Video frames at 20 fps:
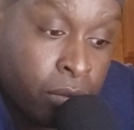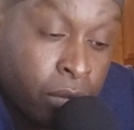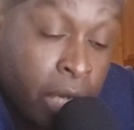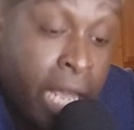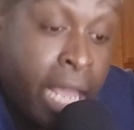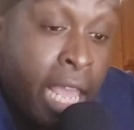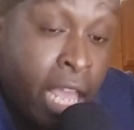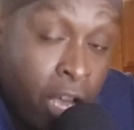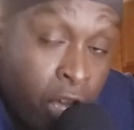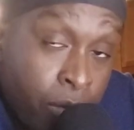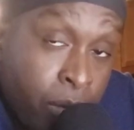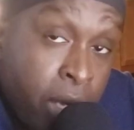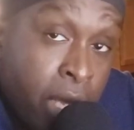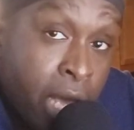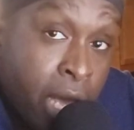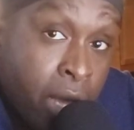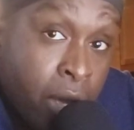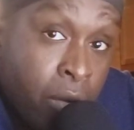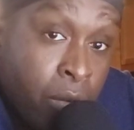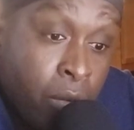it helped
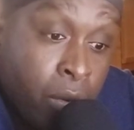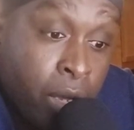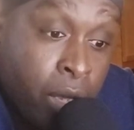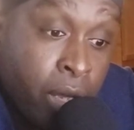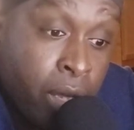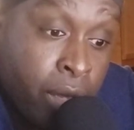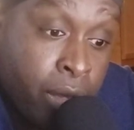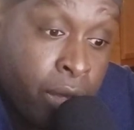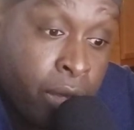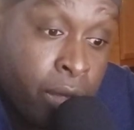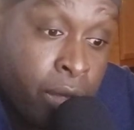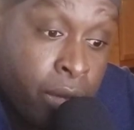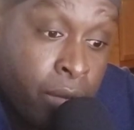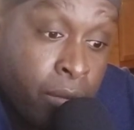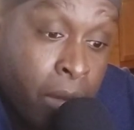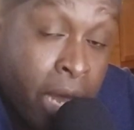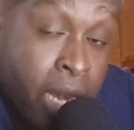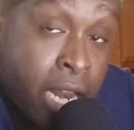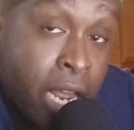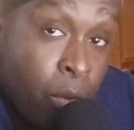me out with
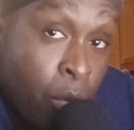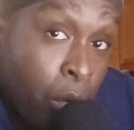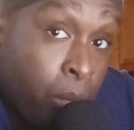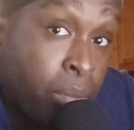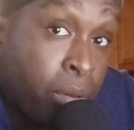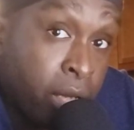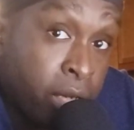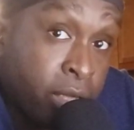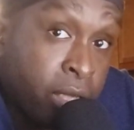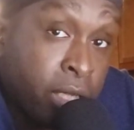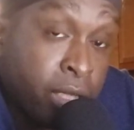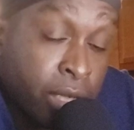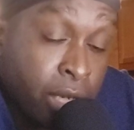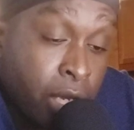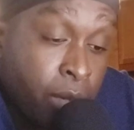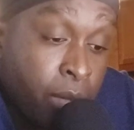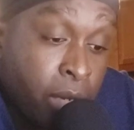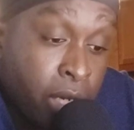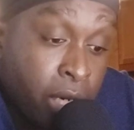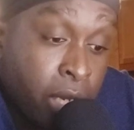my Network Plus
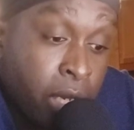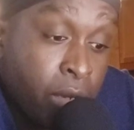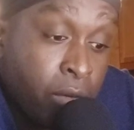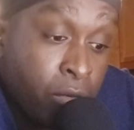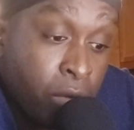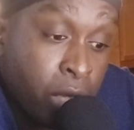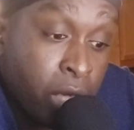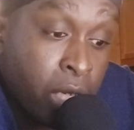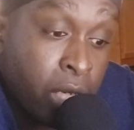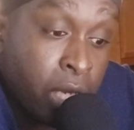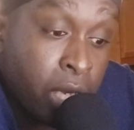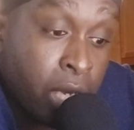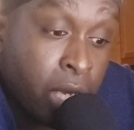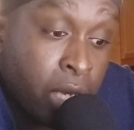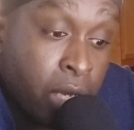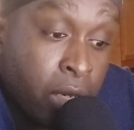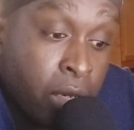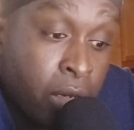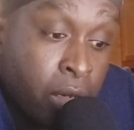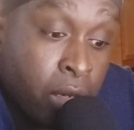exam. It did, really
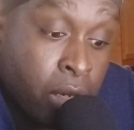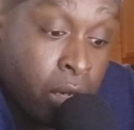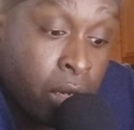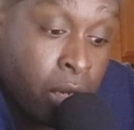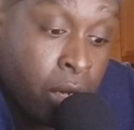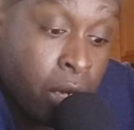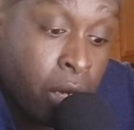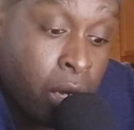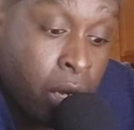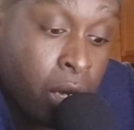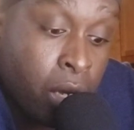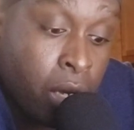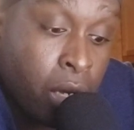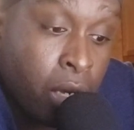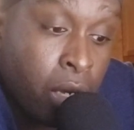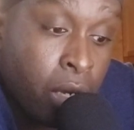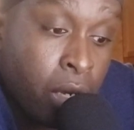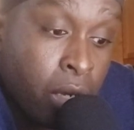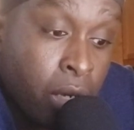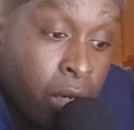did.
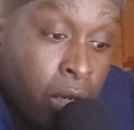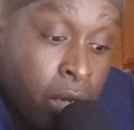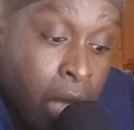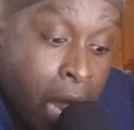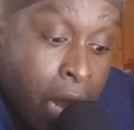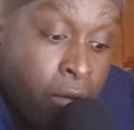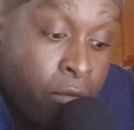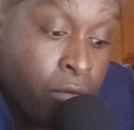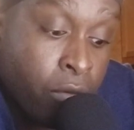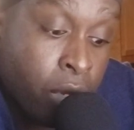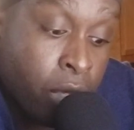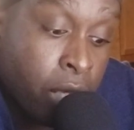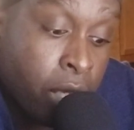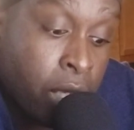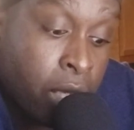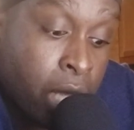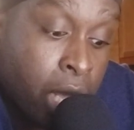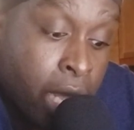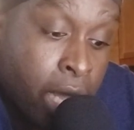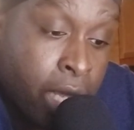Uh, I
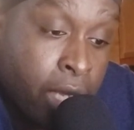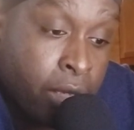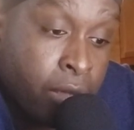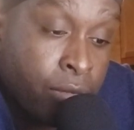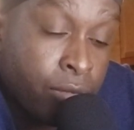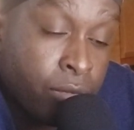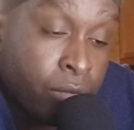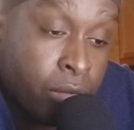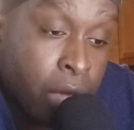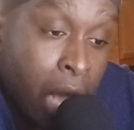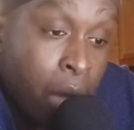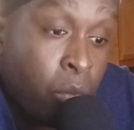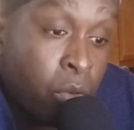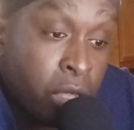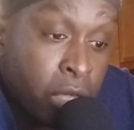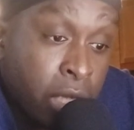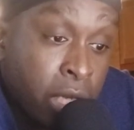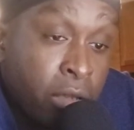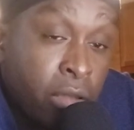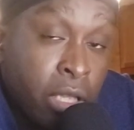really like I
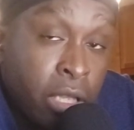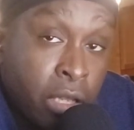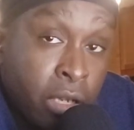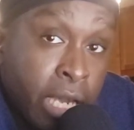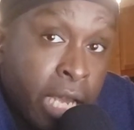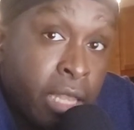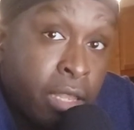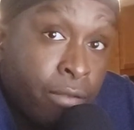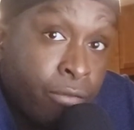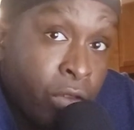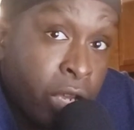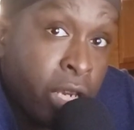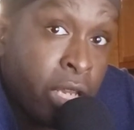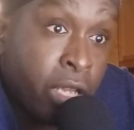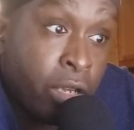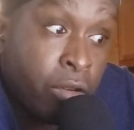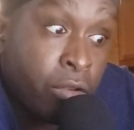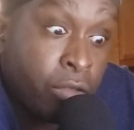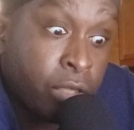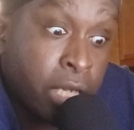would literally look at the
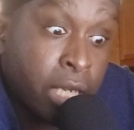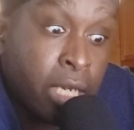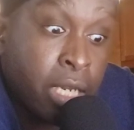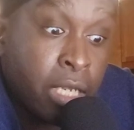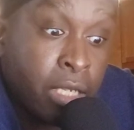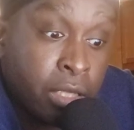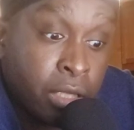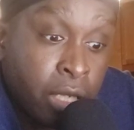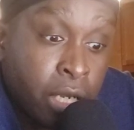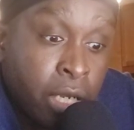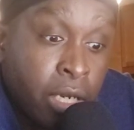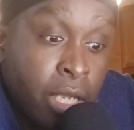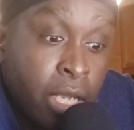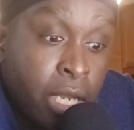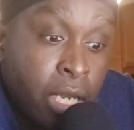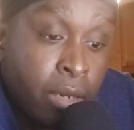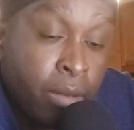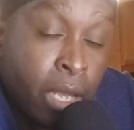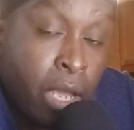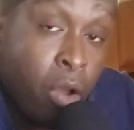videos and then
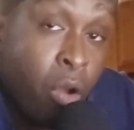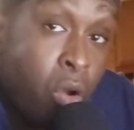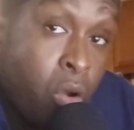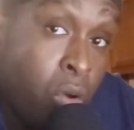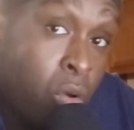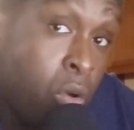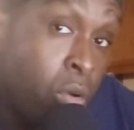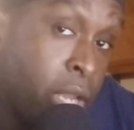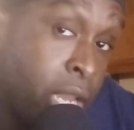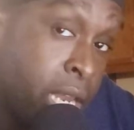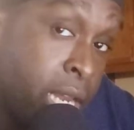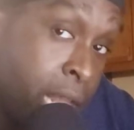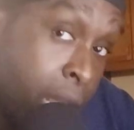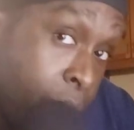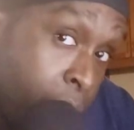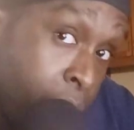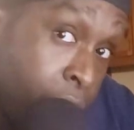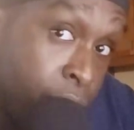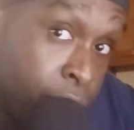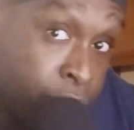study and like, oh, okay,
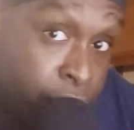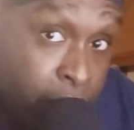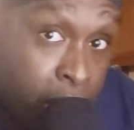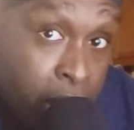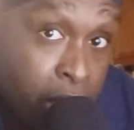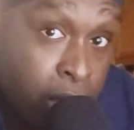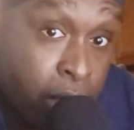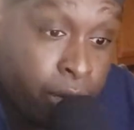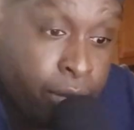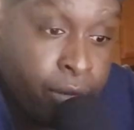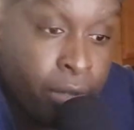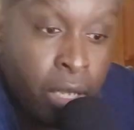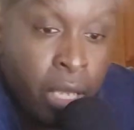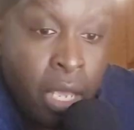now I understand it.